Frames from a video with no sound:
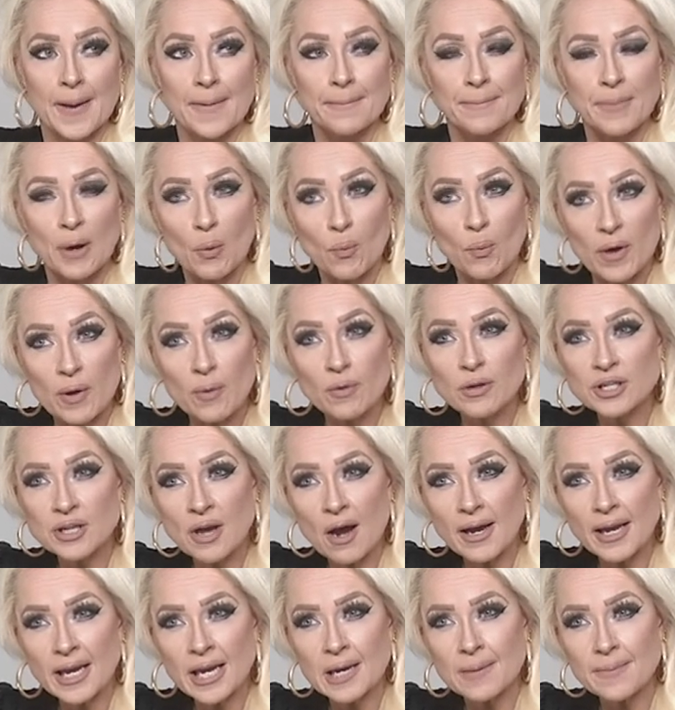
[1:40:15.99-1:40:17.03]
But we were
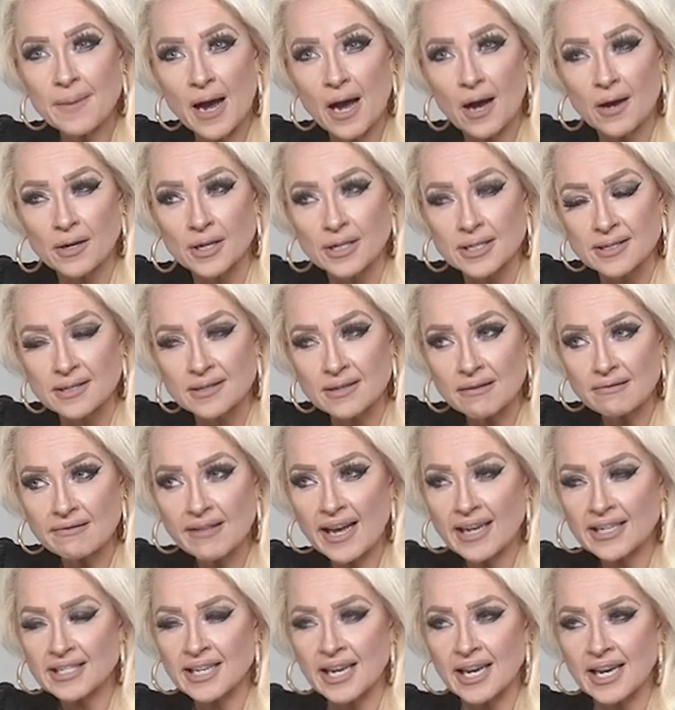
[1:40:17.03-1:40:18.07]
talking about
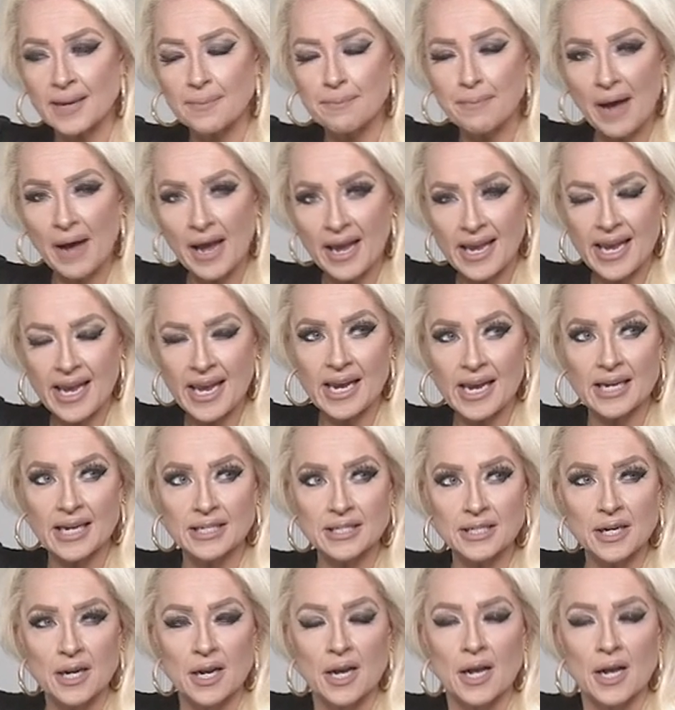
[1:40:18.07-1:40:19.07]
selecting by hand